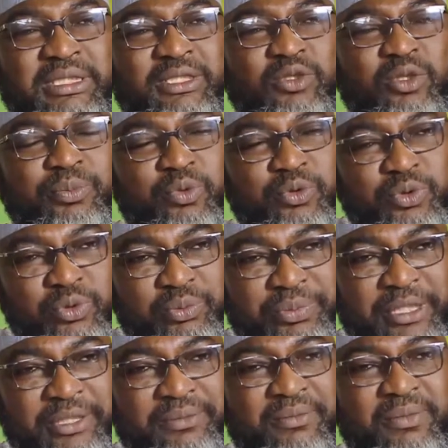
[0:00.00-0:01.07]
supposed to
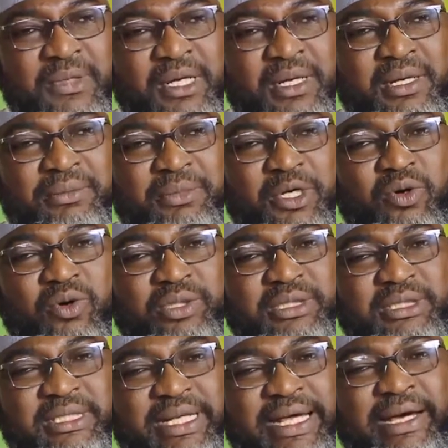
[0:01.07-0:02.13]
be,
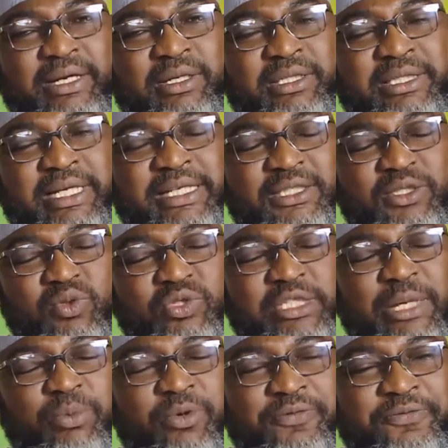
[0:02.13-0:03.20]
because there's no
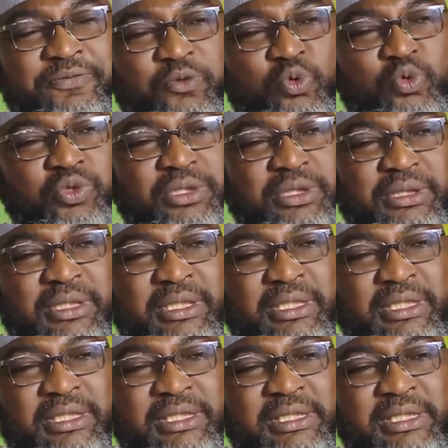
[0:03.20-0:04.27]
type of food
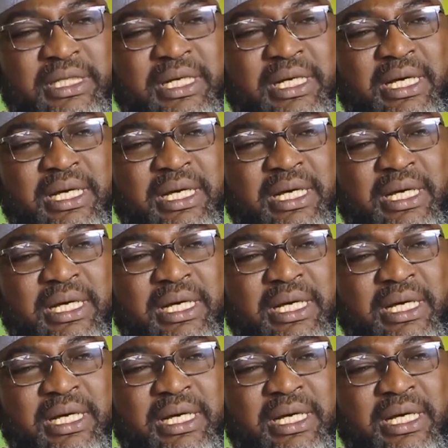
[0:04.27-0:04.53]
the